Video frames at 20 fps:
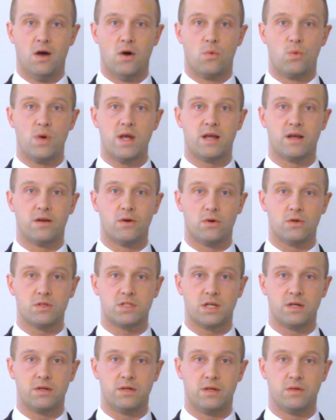We can
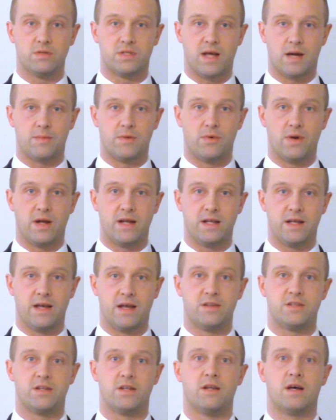also use gamma
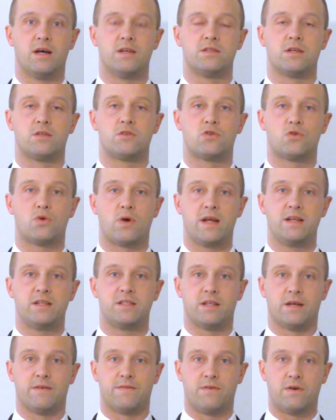radiation as a
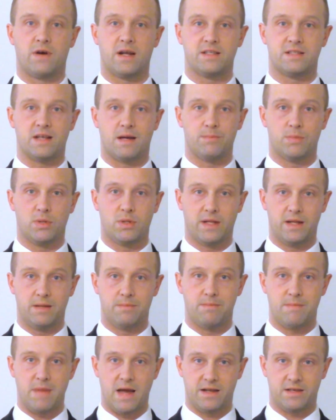tracer, for example
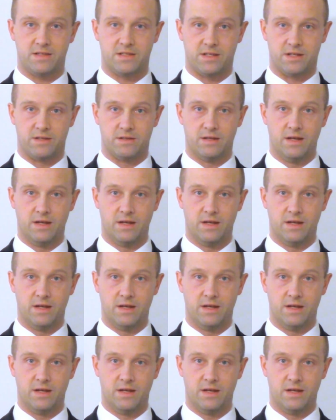in medicine.